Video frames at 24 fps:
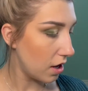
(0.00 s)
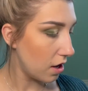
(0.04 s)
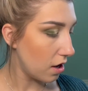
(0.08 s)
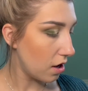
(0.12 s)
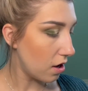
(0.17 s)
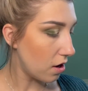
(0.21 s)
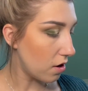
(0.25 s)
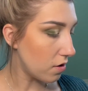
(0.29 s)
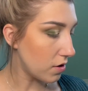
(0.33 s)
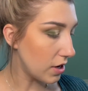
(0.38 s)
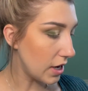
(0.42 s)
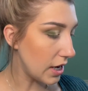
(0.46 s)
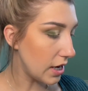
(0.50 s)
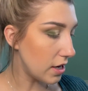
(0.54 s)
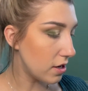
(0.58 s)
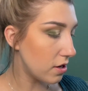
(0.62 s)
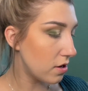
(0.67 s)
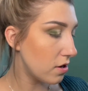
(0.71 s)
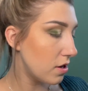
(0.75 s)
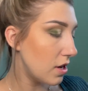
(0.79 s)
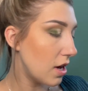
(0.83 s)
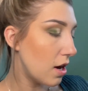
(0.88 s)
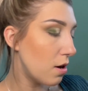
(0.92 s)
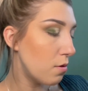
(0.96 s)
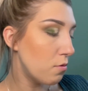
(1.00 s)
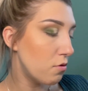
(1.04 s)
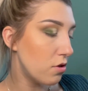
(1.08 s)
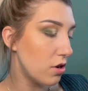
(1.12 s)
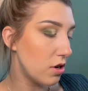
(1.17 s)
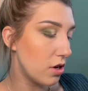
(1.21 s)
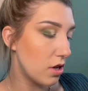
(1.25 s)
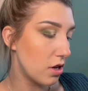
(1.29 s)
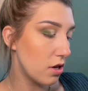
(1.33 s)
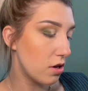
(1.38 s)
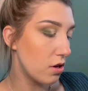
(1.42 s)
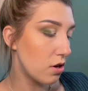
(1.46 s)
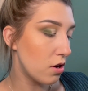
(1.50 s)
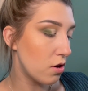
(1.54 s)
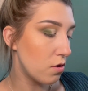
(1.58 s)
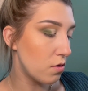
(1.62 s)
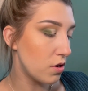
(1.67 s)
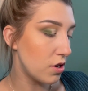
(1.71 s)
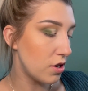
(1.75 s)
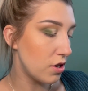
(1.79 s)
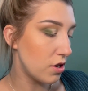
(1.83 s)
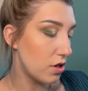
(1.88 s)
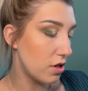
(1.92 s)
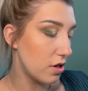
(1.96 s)
Okay, so now we're gonna go
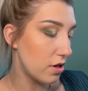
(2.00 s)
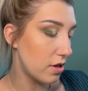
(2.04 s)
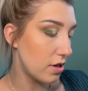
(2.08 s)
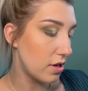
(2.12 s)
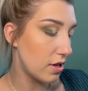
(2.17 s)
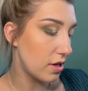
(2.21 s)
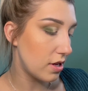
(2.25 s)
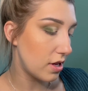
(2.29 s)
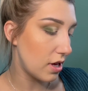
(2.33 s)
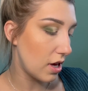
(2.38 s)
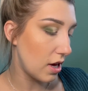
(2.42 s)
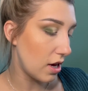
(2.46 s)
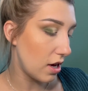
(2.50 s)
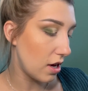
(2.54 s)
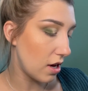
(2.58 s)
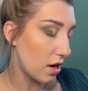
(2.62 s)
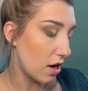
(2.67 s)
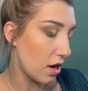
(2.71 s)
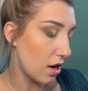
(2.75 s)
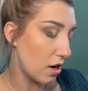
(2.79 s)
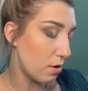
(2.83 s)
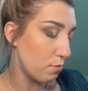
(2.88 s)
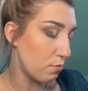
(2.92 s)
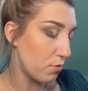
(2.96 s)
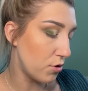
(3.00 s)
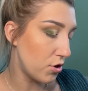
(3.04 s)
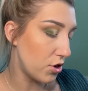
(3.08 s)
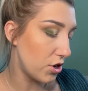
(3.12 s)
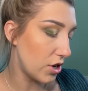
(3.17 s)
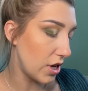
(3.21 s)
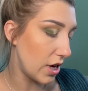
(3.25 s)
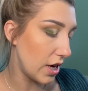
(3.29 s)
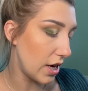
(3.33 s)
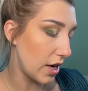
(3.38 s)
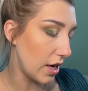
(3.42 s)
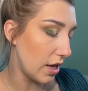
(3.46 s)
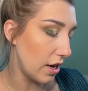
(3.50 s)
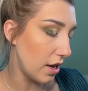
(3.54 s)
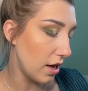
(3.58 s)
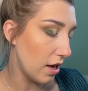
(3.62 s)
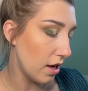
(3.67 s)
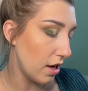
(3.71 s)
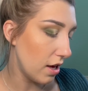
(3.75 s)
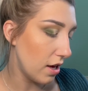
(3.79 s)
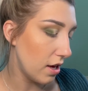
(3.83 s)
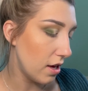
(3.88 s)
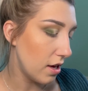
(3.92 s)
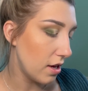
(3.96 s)
into this shade
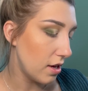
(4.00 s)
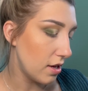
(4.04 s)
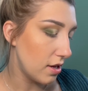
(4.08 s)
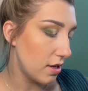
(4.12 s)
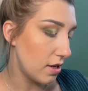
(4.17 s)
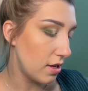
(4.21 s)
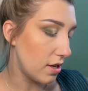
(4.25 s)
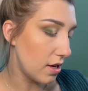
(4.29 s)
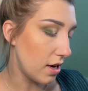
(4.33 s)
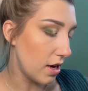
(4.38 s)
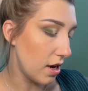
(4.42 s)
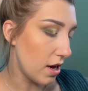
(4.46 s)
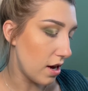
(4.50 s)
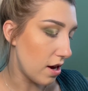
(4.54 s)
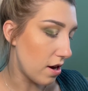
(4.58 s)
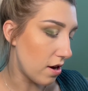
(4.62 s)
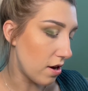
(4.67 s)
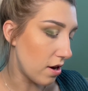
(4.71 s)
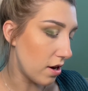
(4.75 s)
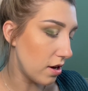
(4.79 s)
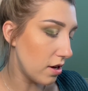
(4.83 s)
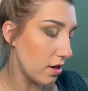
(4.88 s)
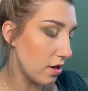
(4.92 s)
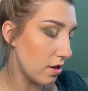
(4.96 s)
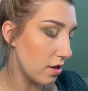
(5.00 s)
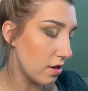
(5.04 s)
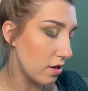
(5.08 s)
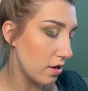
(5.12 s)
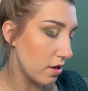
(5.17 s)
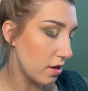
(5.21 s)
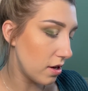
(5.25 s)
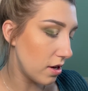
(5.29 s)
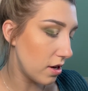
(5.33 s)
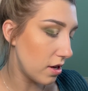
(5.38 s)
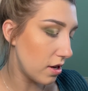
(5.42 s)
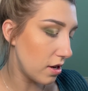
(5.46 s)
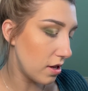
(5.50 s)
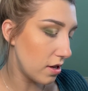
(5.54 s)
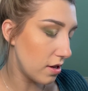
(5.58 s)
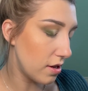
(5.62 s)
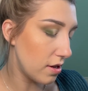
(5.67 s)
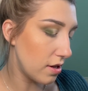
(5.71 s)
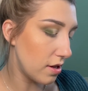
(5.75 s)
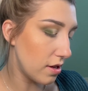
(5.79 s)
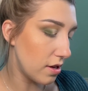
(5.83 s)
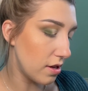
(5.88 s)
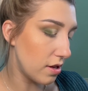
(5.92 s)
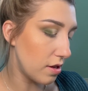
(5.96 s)
Sahara, and it's
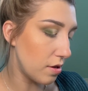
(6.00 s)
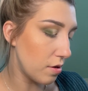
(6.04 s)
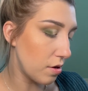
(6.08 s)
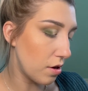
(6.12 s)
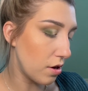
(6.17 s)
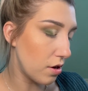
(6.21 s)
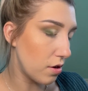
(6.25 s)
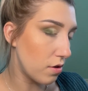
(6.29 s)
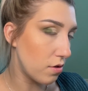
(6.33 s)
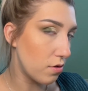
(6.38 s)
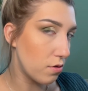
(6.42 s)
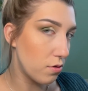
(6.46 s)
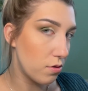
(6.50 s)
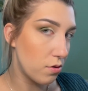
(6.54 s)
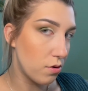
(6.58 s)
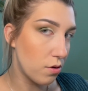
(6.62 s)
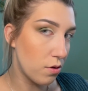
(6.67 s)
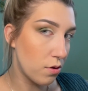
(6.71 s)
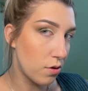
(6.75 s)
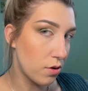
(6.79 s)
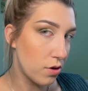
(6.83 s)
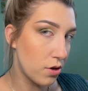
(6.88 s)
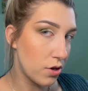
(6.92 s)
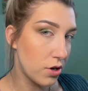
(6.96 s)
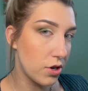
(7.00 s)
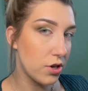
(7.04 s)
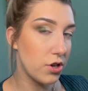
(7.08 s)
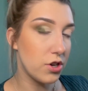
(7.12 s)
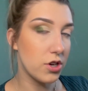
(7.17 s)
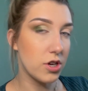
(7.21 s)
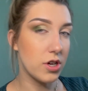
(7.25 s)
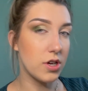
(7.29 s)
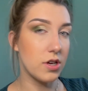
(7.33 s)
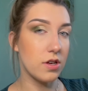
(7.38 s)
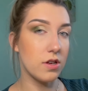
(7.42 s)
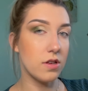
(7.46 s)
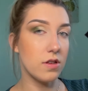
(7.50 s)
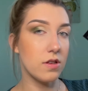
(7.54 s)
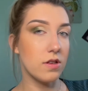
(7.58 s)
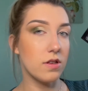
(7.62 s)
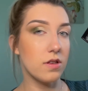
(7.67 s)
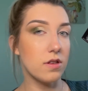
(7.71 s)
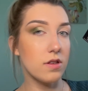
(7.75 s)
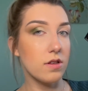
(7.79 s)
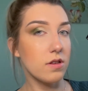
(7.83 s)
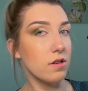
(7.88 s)
this gorgeous